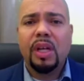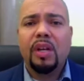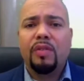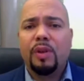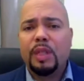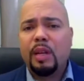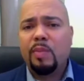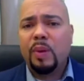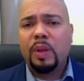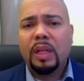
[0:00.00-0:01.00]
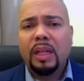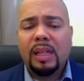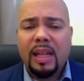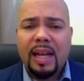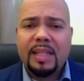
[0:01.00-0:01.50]
For example,
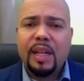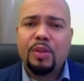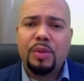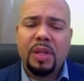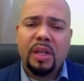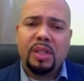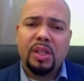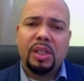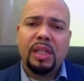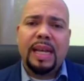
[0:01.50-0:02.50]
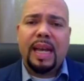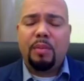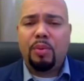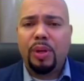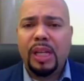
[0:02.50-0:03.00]
class size reduction and
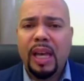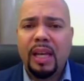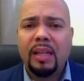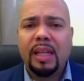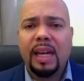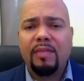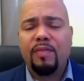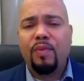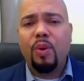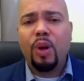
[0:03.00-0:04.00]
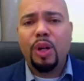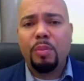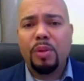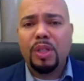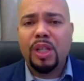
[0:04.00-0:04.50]
pre-K can have
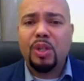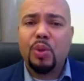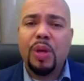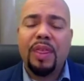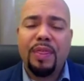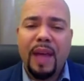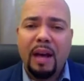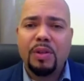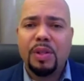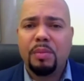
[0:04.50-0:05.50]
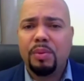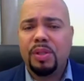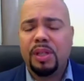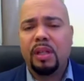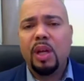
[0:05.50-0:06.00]
400% to
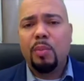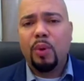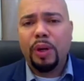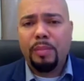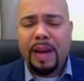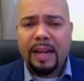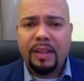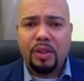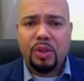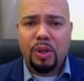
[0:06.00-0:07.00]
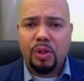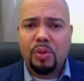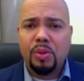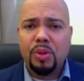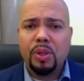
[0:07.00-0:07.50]
1,000% more impact than charter
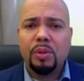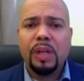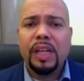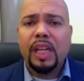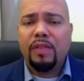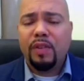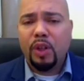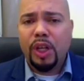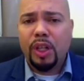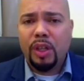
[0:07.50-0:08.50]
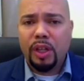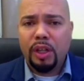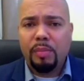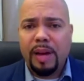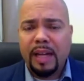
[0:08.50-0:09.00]
schools do if you look at their
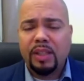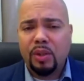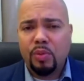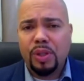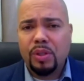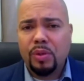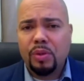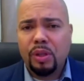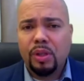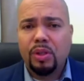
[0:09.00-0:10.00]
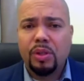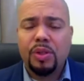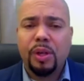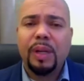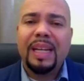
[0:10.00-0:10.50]
impact in the research literature.
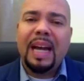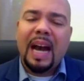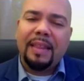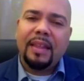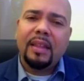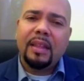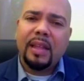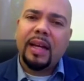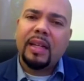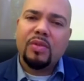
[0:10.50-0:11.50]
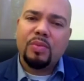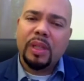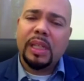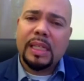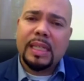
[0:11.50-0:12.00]
So I think that is really
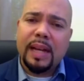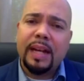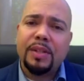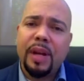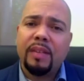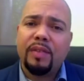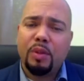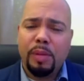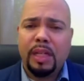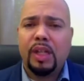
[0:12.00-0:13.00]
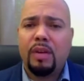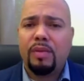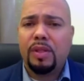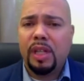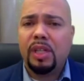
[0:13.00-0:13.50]
a sidetrack from the main
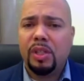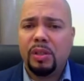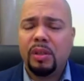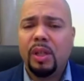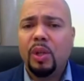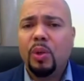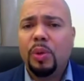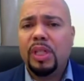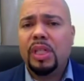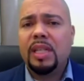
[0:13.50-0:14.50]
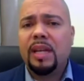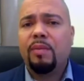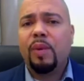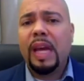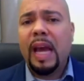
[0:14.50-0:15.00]
conversation, which is that
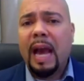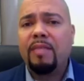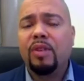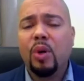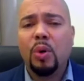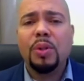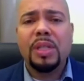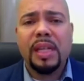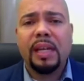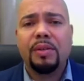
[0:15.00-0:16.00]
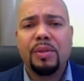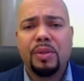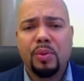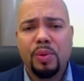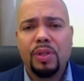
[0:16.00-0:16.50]
we have gold standards in the
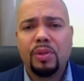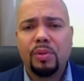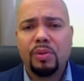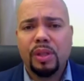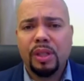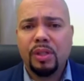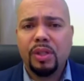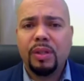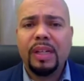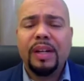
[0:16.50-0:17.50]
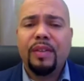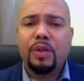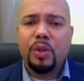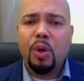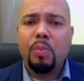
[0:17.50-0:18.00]
research literature. There's
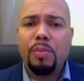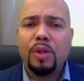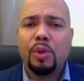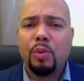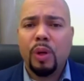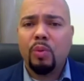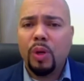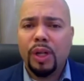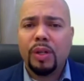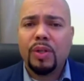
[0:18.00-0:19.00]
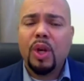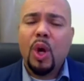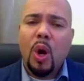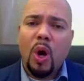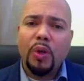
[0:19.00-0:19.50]
no mystery what works.
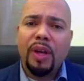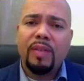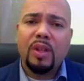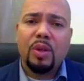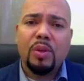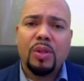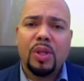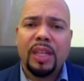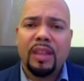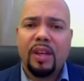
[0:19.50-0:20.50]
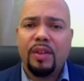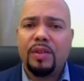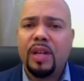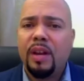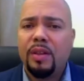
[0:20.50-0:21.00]
All you have to do is look at the other
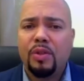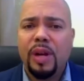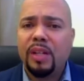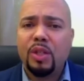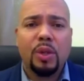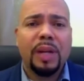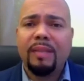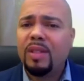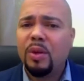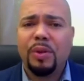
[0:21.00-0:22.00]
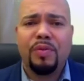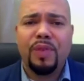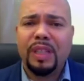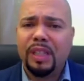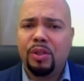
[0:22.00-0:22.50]
side of the tracks. You don't have to go to
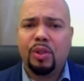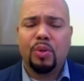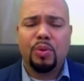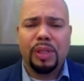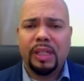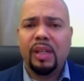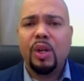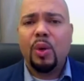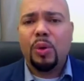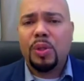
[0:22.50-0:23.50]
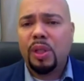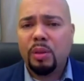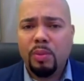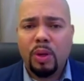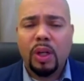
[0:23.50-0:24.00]
Finland or Korea or
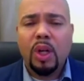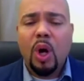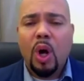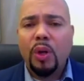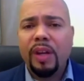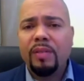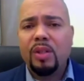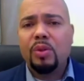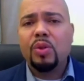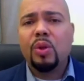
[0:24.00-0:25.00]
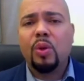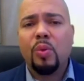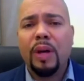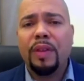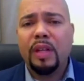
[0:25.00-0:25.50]
Singapore. All you have to do is go to
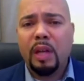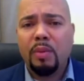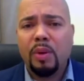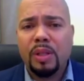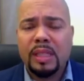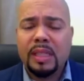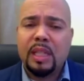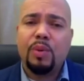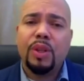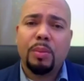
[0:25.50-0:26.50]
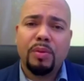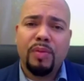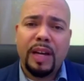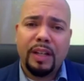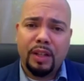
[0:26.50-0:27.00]
wealthy neighborhoods and see what they're
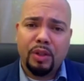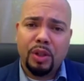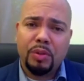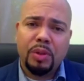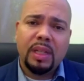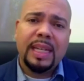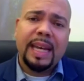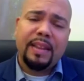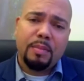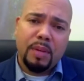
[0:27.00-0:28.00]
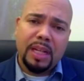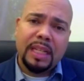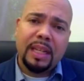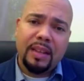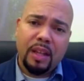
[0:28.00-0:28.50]
providing their children and the money
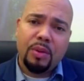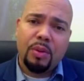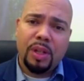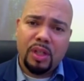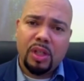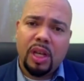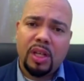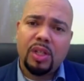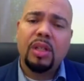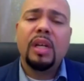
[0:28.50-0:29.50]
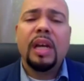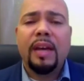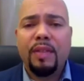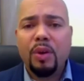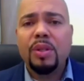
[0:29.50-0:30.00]
that they throw at education. And
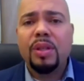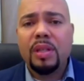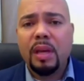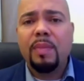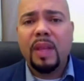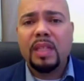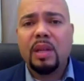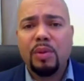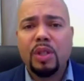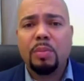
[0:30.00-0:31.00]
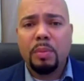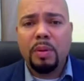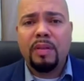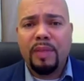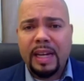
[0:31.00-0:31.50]
those are the same things that we should be
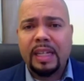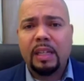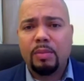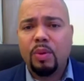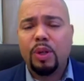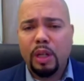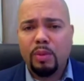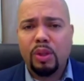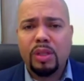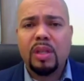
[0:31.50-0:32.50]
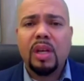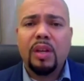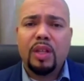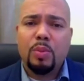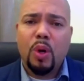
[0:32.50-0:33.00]
providing in poor neighborhoods. The
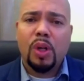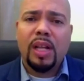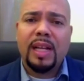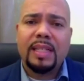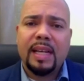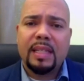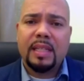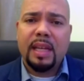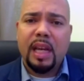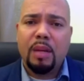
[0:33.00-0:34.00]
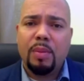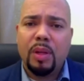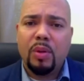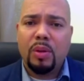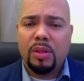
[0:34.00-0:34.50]
small class sizes, the AP
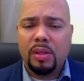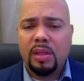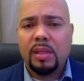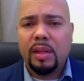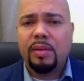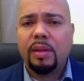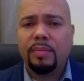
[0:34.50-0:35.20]
courses, etc.